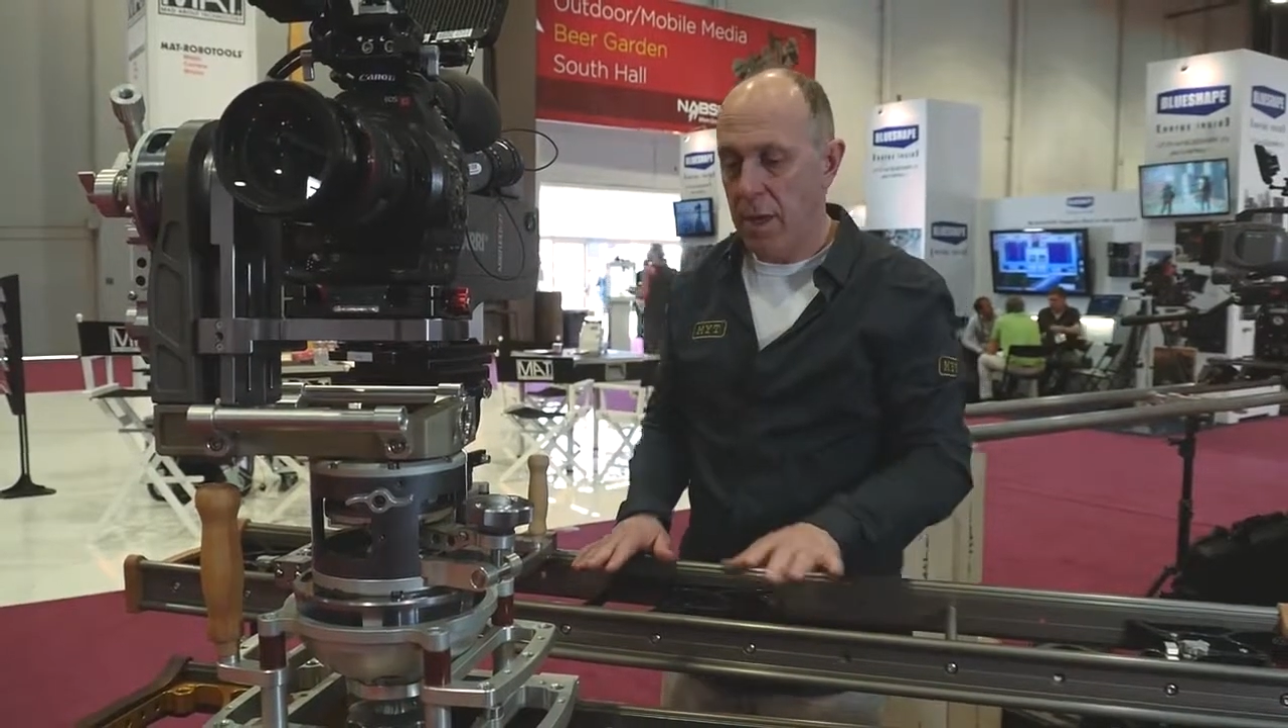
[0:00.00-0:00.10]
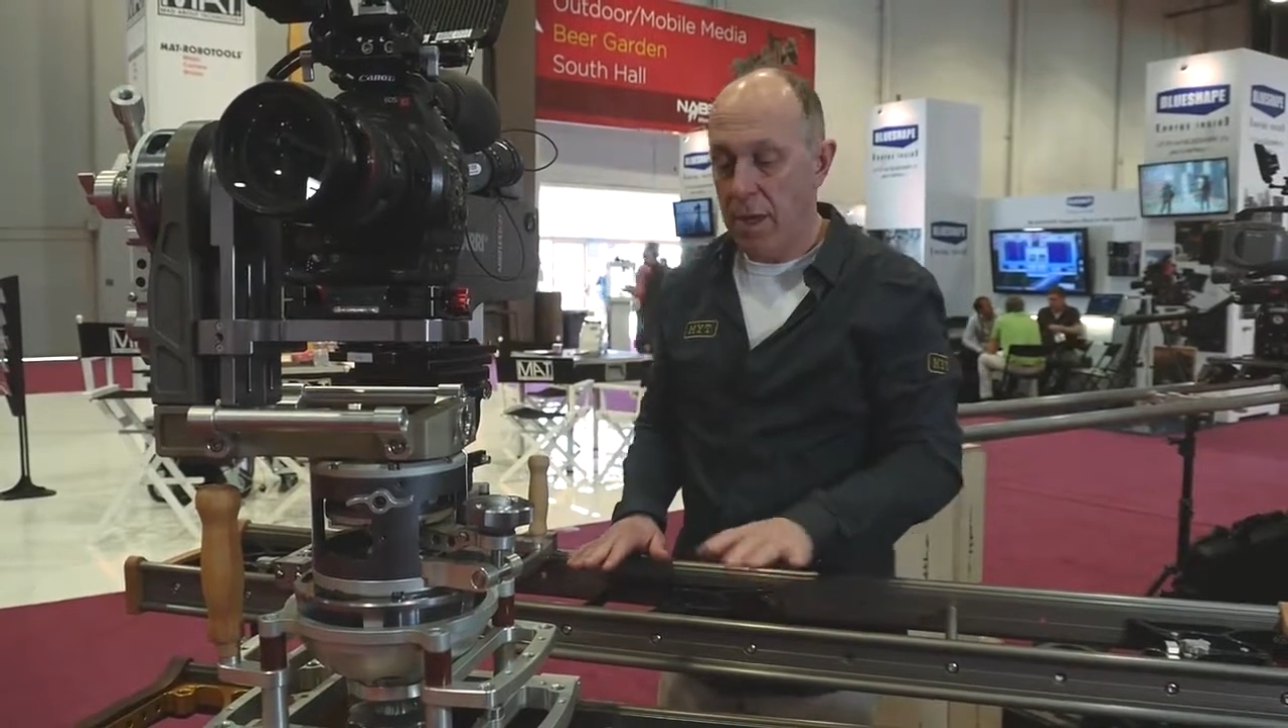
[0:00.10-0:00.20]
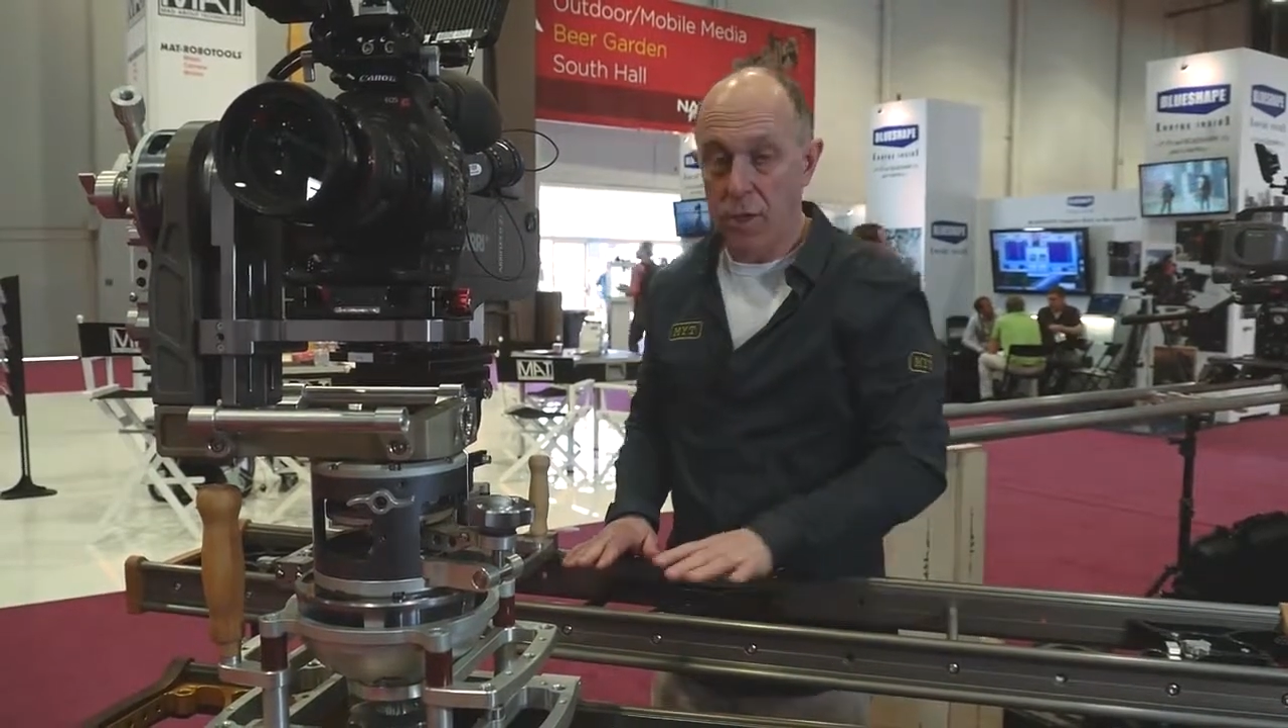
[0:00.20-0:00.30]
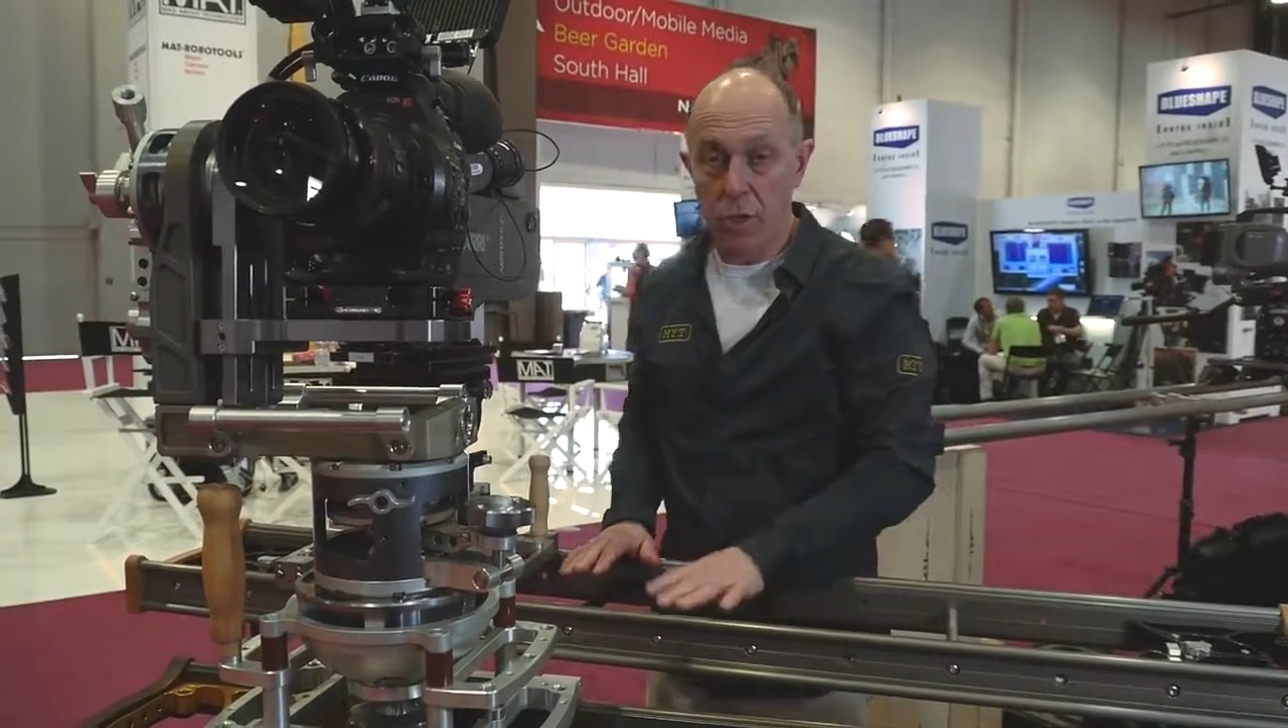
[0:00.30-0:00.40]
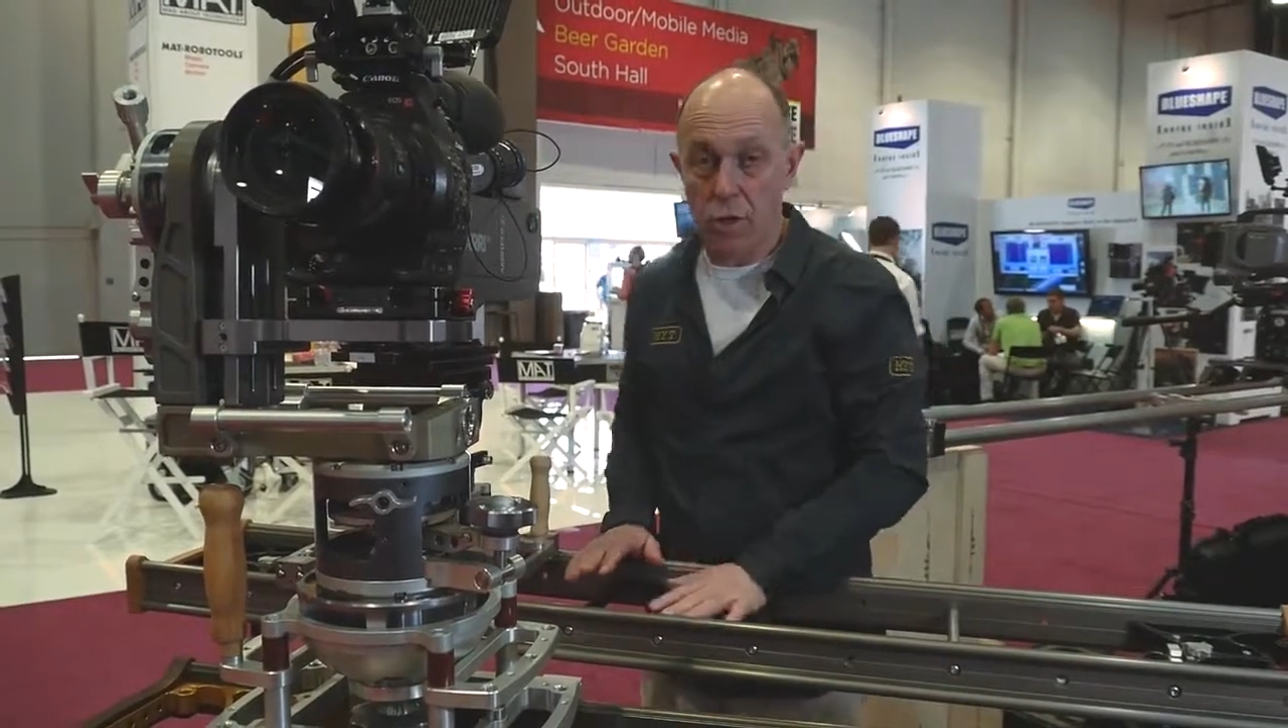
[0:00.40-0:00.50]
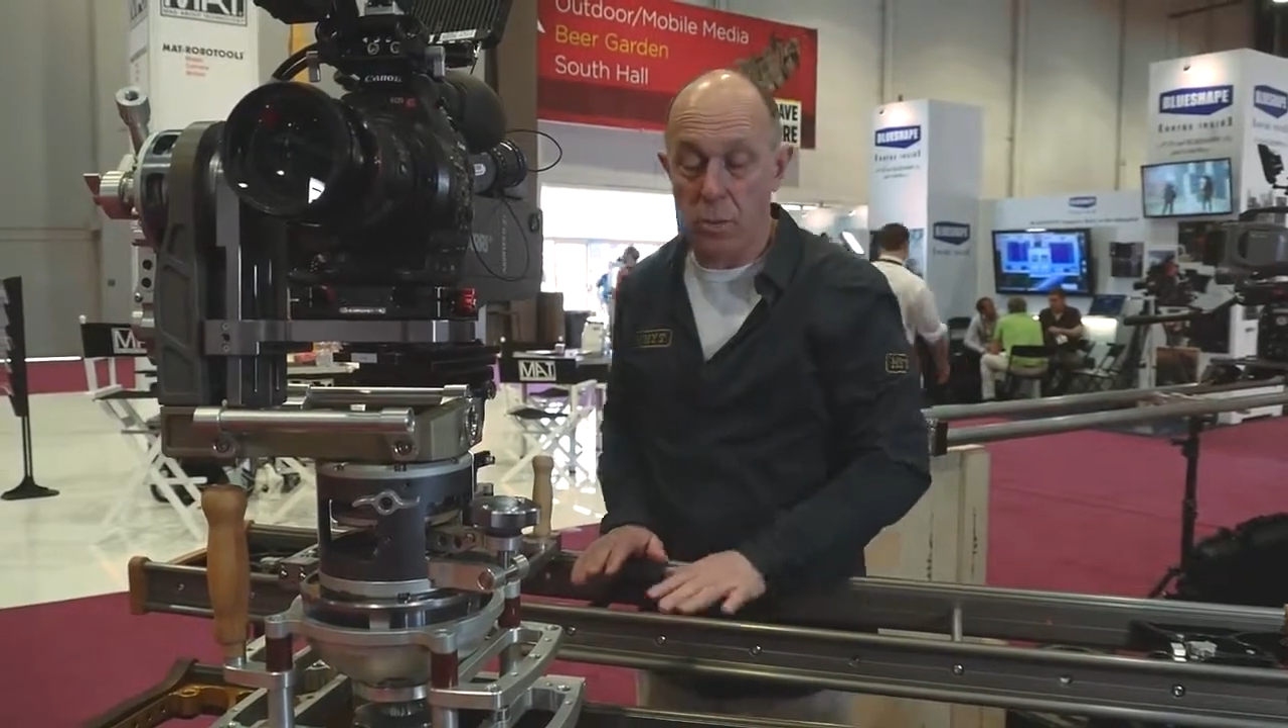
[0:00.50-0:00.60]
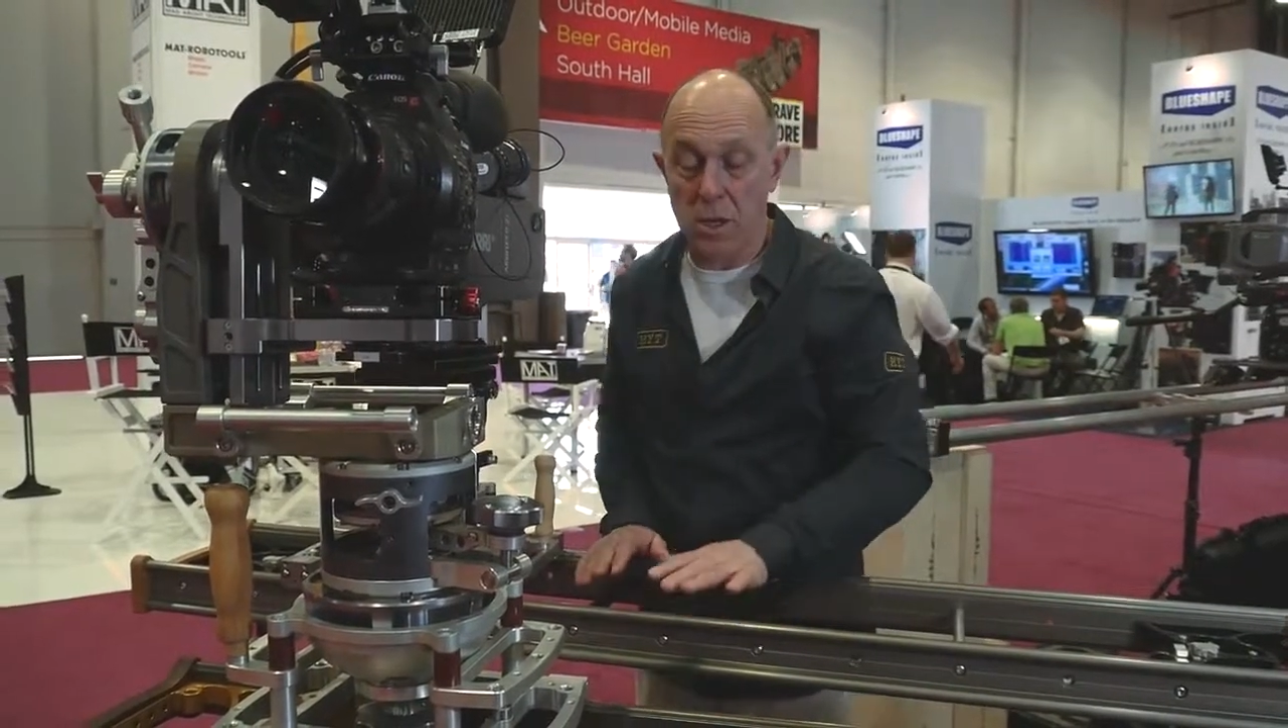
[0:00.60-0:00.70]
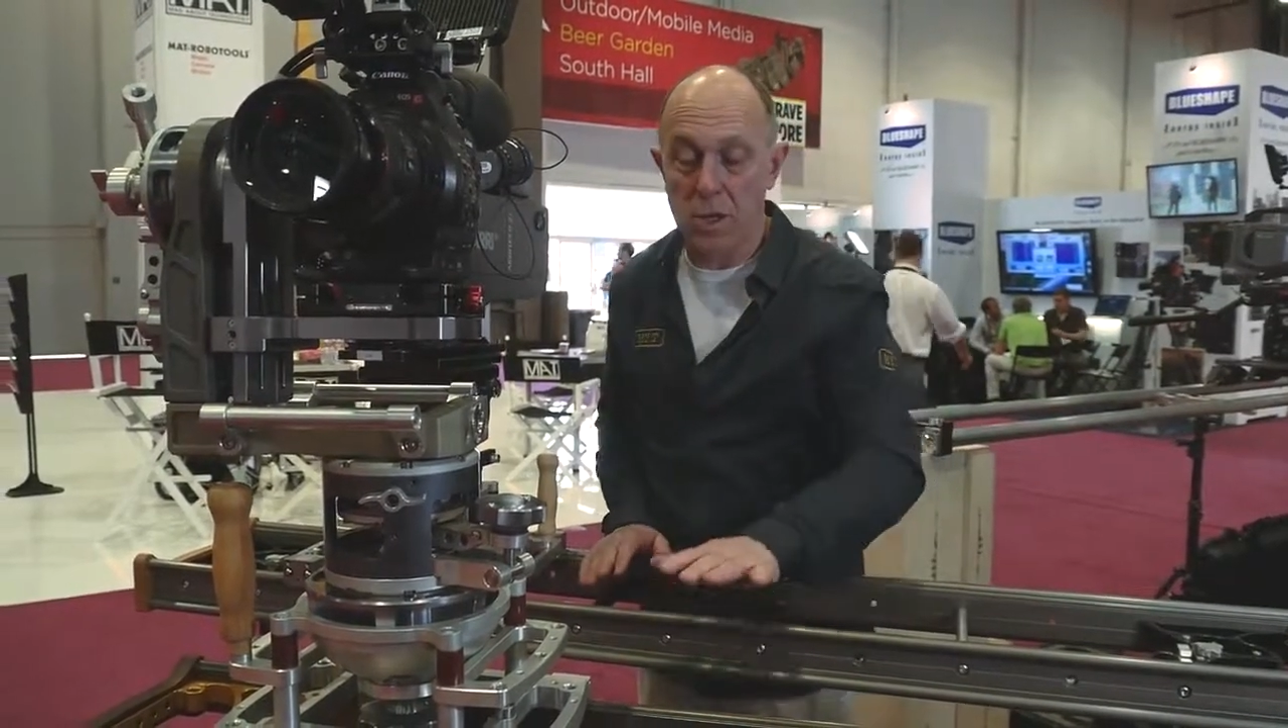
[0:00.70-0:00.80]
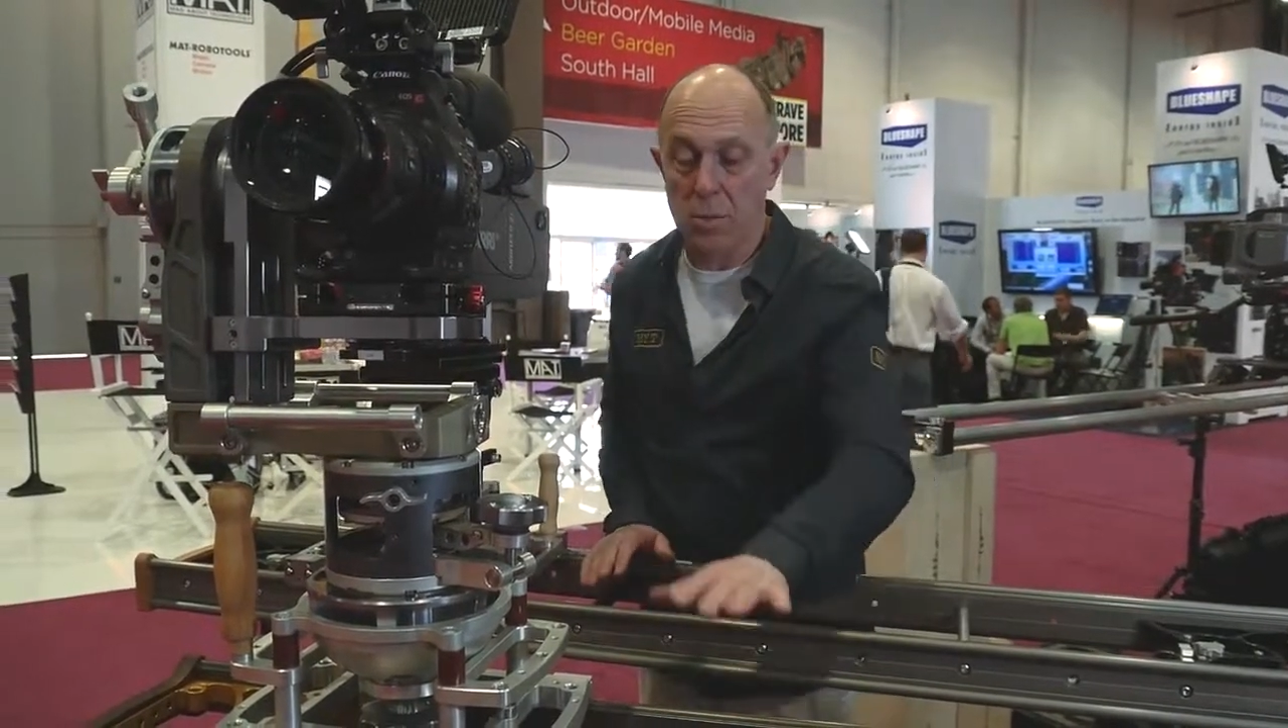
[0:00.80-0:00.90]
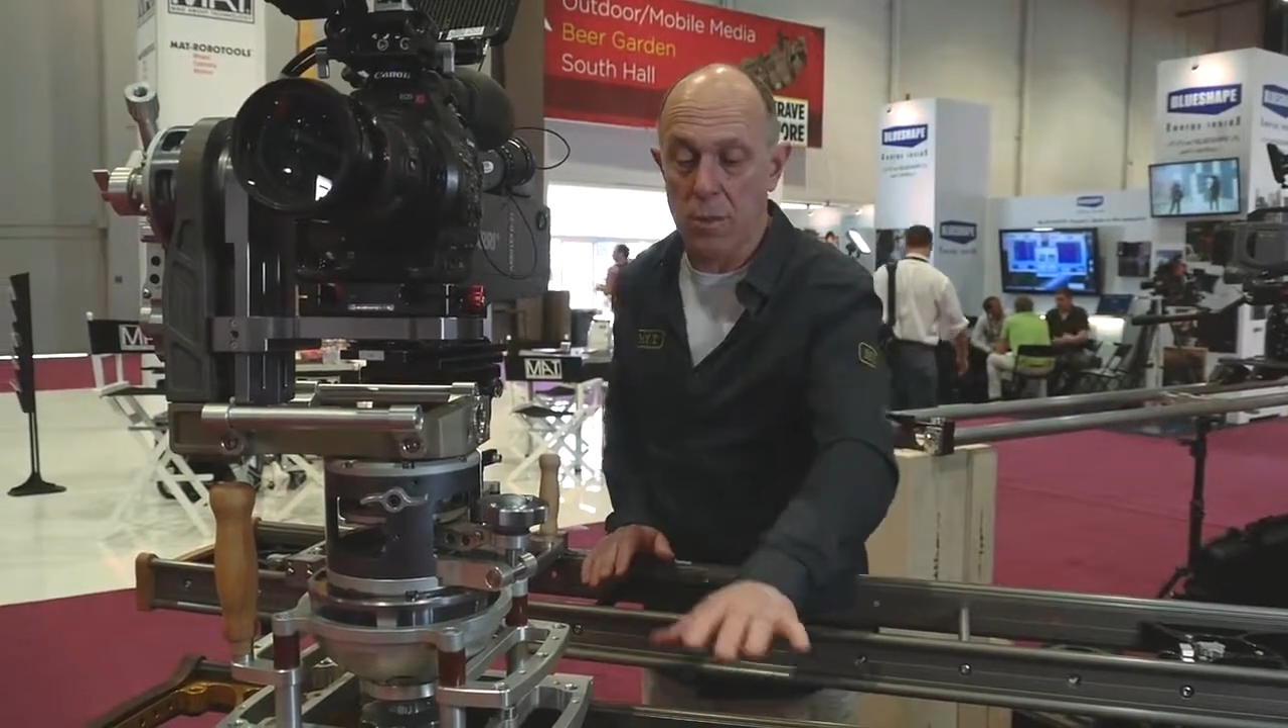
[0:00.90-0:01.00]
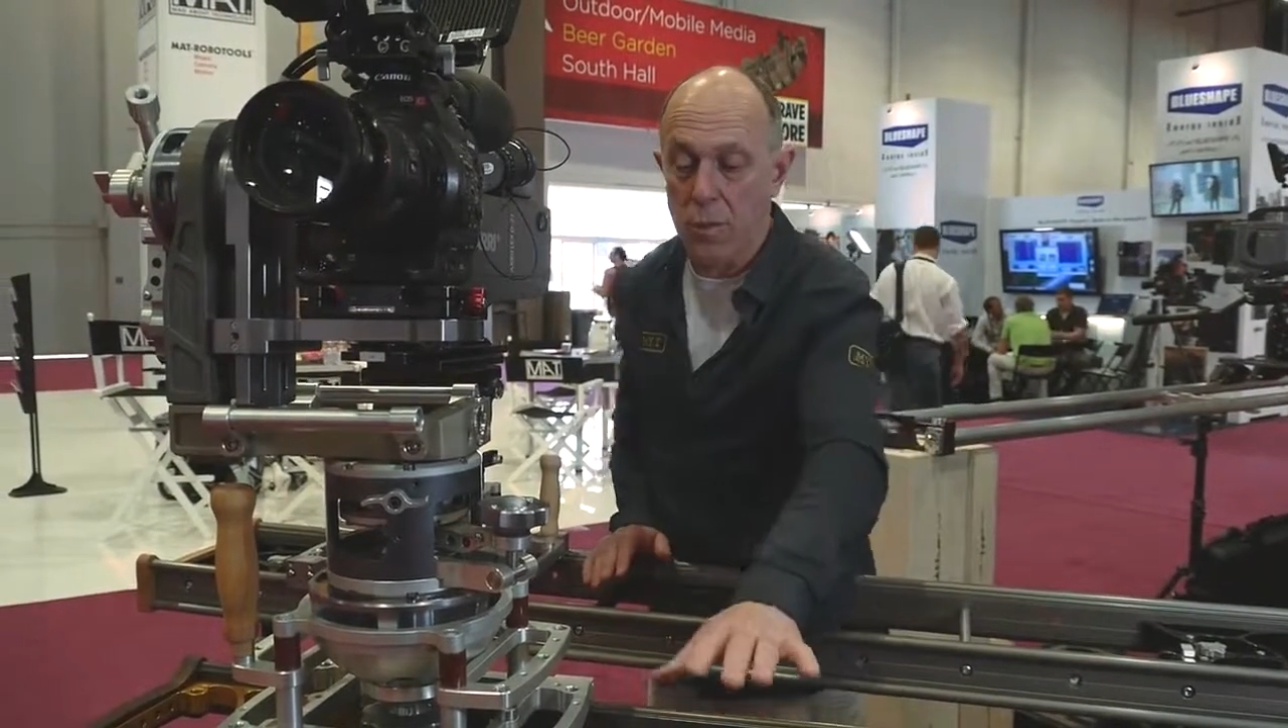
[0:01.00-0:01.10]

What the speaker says: either the medium